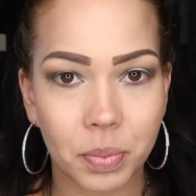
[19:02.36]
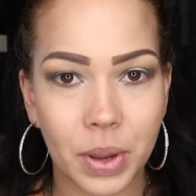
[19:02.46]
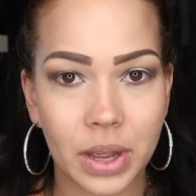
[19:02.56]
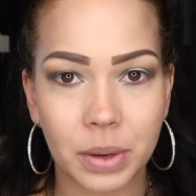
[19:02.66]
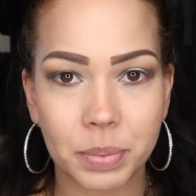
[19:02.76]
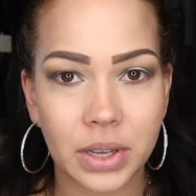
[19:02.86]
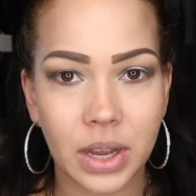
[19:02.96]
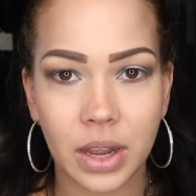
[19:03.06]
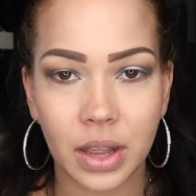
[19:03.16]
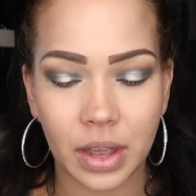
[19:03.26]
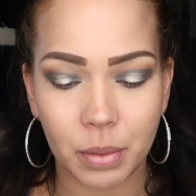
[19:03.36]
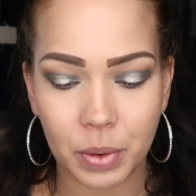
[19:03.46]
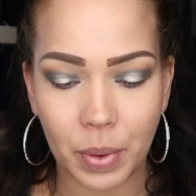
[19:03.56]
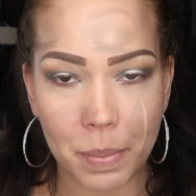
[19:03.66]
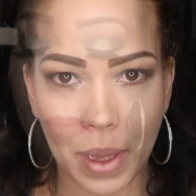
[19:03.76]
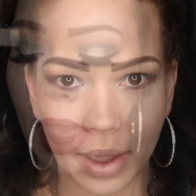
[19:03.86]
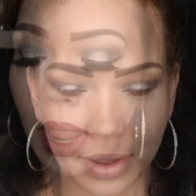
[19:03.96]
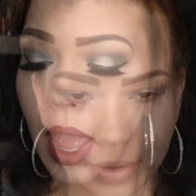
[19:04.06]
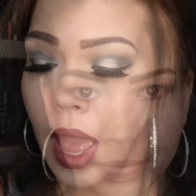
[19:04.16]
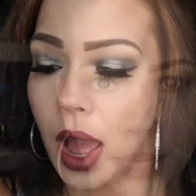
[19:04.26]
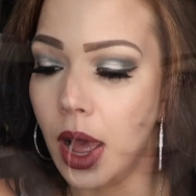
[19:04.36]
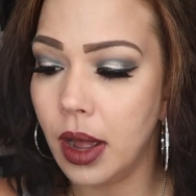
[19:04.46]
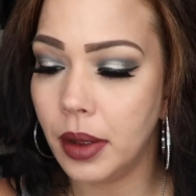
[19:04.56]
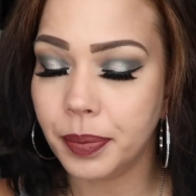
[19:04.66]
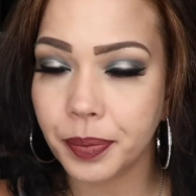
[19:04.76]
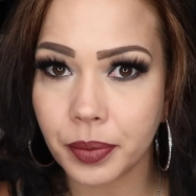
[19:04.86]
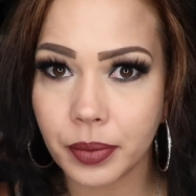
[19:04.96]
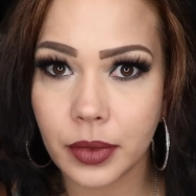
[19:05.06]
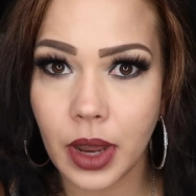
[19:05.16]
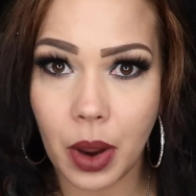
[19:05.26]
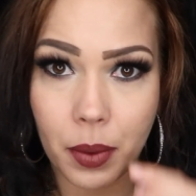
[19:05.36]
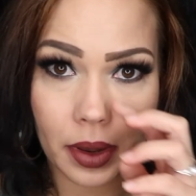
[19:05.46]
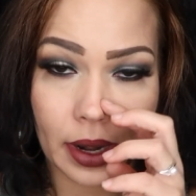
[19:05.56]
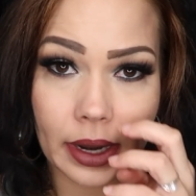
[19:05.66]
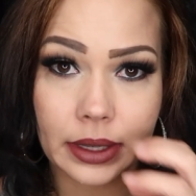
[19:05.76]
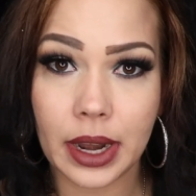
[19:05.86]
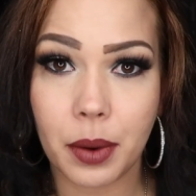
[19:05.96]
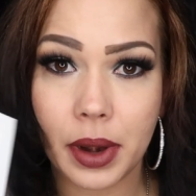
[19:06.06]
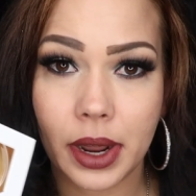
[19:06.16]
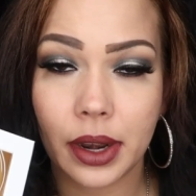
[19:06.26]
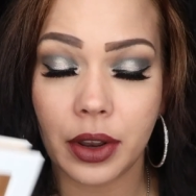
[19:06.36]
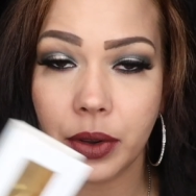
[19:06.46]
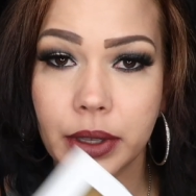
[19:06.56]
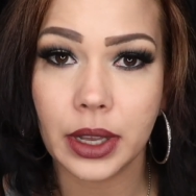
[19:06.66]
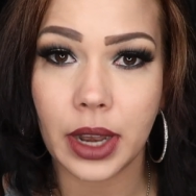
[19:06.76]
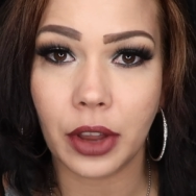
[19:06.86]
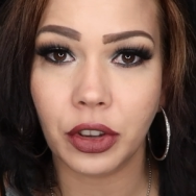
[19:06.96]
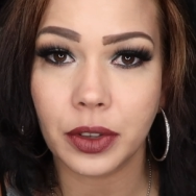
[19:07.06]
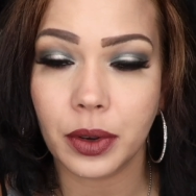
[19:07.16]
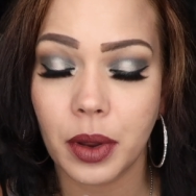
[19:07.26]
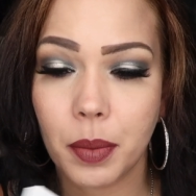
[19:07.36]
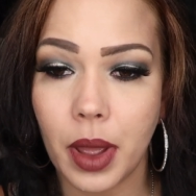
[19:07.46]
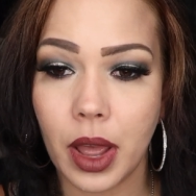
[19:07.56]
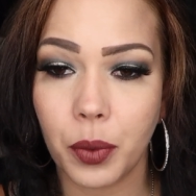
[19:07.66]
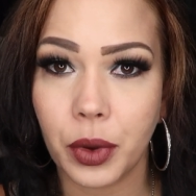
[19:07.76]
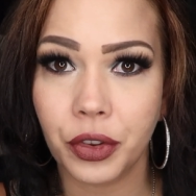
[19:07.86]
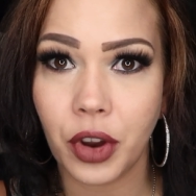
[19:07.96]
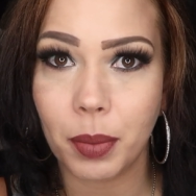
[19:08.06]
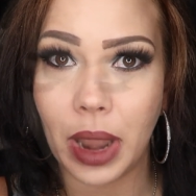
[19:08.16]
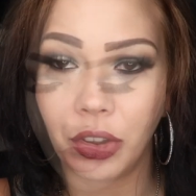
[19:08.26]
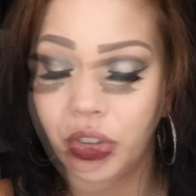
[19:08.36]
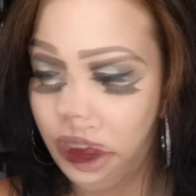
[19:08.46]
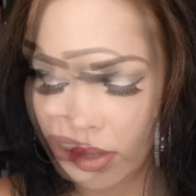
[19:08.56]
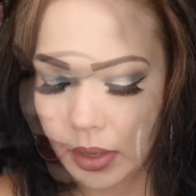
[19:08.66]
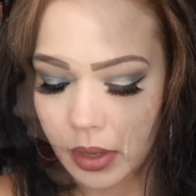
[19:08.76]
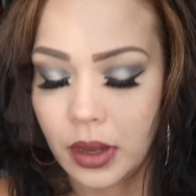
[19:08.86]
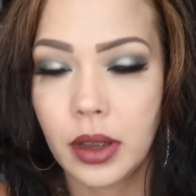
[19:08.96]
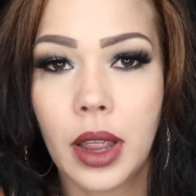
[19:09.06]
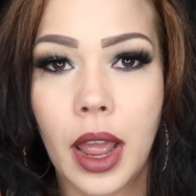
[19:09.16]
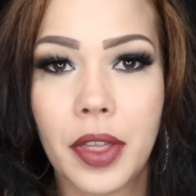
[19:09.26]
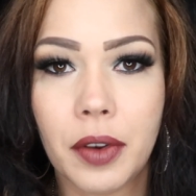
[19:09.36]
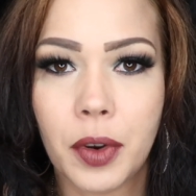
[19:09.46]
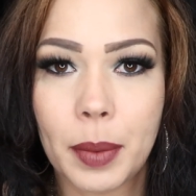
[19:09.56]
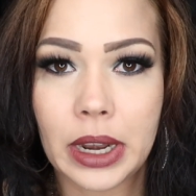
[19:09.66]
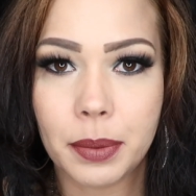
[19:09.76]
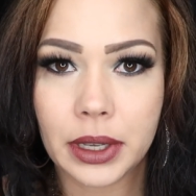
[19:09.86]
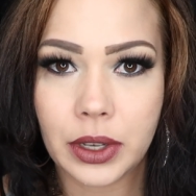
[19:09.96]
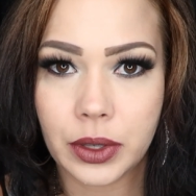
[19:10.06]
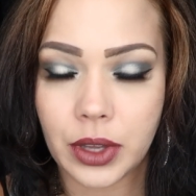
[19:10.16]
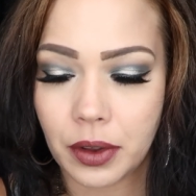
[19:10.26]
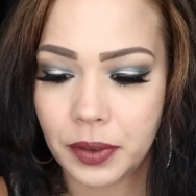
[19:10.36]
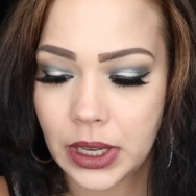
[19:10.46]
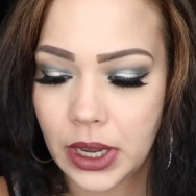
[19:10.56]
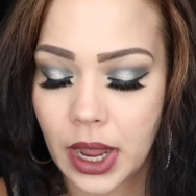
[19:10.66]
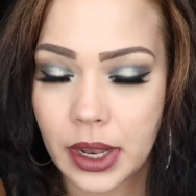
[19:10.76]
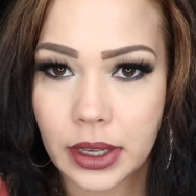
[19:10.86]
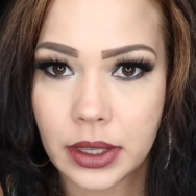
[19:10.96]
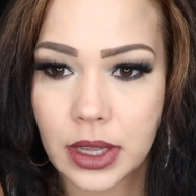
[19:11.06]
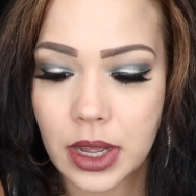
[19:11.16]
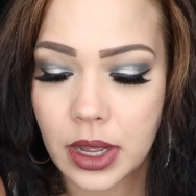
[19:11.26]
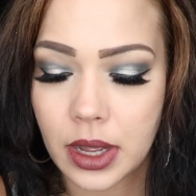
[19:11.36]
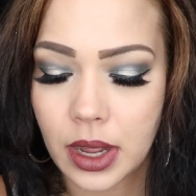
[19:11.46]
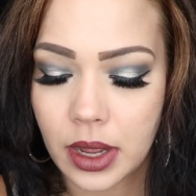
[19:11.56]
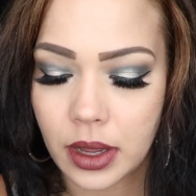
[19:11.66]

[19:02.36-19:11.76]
pick a lipstick, and then I'll be right back. Like I said, I went ahead and used the lashes from Real Charm Lashes. And then for my lips, I used Softii, and that's the